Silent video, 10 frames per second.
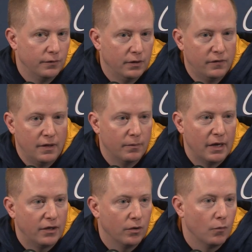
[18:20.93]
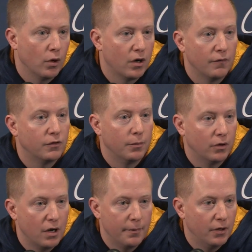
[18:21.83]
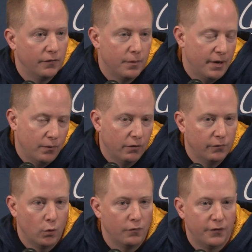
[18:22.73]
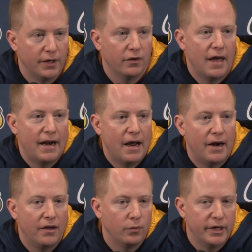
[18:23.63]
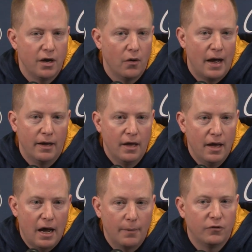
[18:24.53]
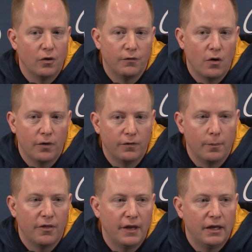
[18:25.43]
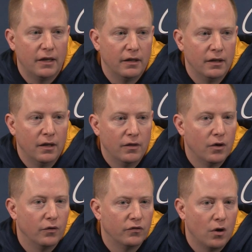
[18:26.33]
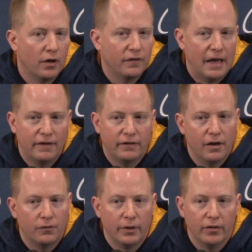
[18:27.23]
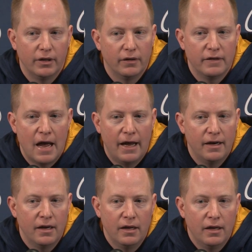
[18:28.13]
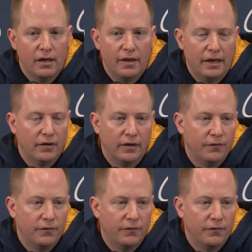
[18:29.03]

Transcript: seems like you're more comfortable coming off the bench. We'll we'll figure that out as we go. I I'm so far from thinking those thoughts. That stuff really is not. It,